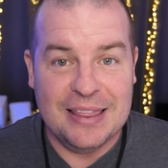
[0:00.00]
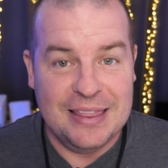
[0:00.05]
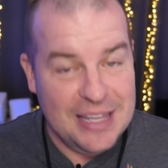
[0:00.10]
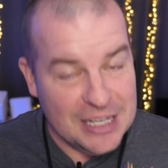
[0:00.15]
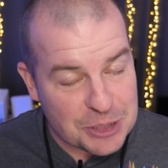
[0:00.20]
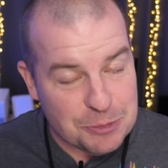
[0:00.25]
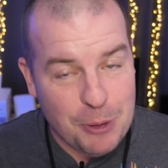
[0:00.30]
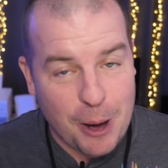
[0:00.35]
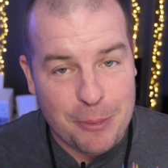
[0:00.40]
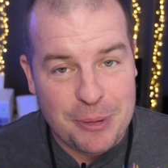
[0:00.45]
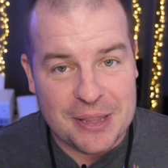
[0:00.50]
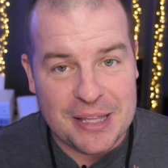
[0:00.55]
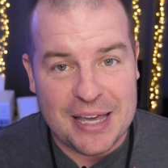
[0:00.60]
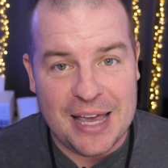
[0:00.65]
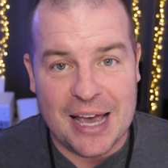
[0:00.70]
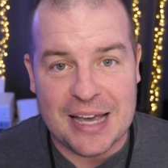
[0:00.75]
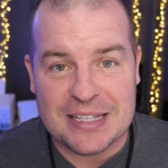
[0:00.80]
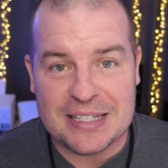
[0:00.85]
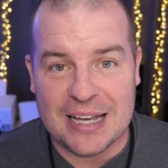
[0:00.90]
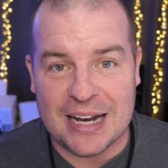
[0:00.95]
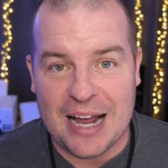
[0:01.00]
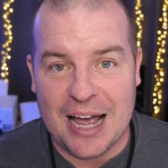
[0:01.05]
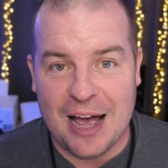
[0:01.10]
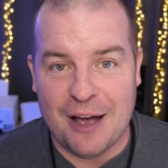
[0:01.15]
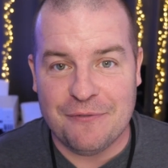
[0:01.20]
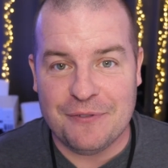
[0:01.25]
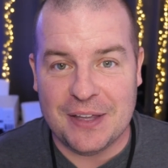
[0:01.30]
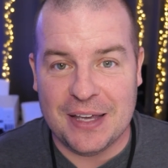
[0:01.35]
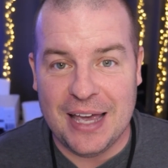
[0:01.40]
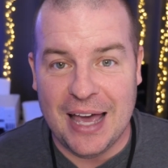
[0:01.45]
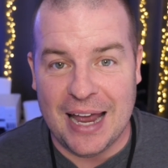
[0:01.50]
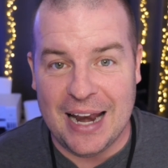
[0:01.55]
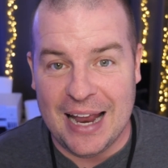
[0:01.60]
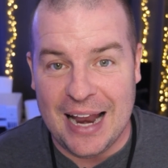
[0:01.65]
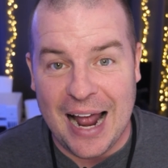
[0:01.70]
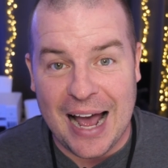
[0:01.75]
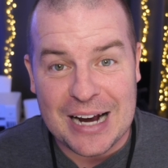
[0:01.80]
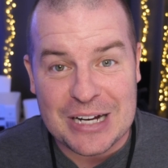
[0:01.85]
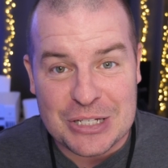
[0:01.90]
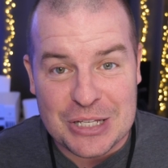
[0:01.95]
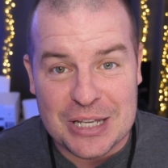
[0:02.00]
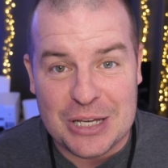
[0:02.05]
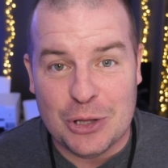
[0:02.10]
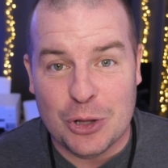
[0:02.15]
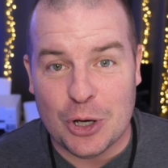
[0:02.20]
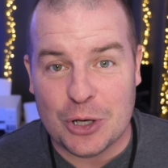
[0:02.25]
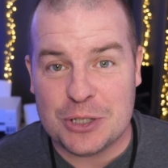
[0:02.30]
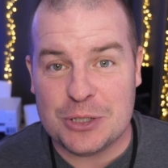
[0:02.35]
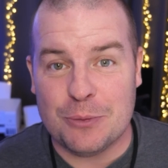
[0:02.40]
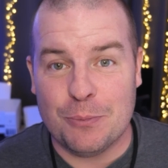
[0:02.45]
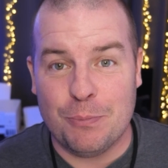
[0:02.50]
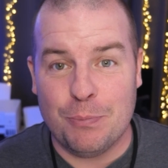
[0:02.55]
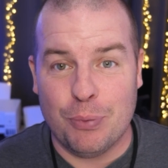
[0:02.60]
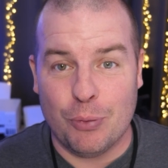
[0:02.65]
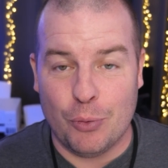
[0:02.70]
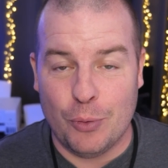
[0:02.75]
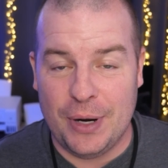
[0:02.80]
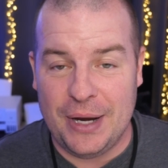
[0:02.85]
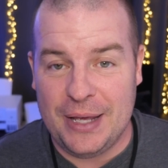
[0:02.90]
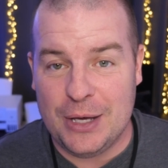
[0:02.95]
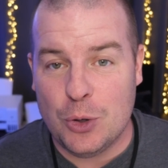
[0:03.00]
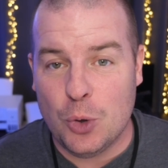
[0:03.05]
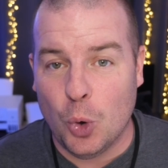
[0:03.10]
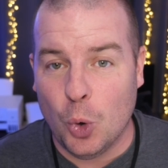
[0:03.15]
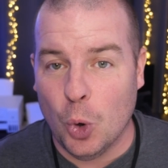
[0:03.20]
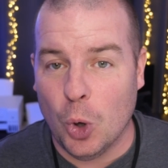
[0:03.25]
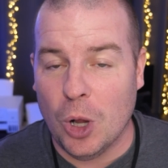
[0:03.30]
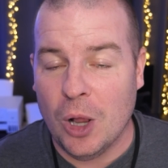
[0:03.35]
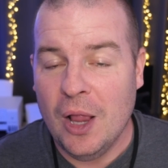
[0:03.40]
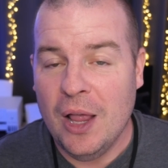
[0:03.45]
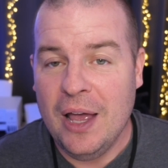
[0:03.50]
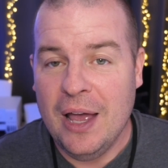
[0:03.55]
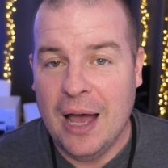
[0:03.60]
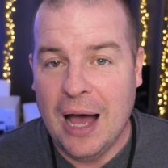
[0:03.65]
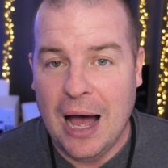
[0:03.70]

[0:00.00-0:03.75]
This might be the case that I have to get. It actually looks pretty cool.